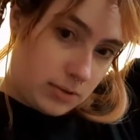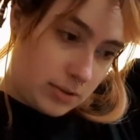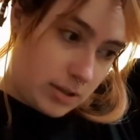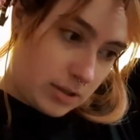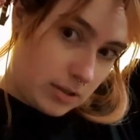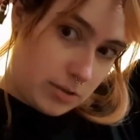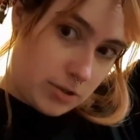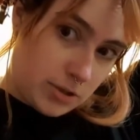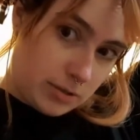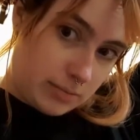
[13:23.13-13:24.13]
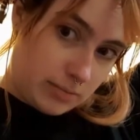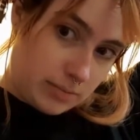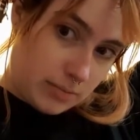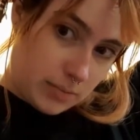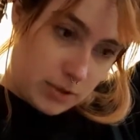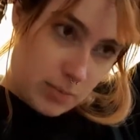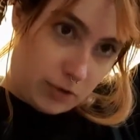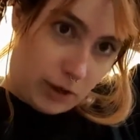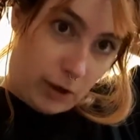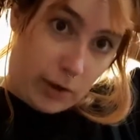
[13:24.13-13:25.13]
this lotion? It smells
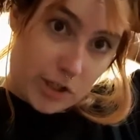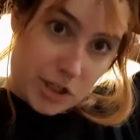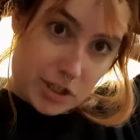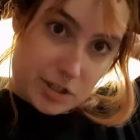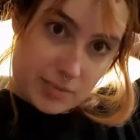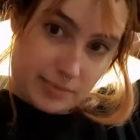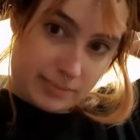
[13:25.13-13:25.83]
like oranges.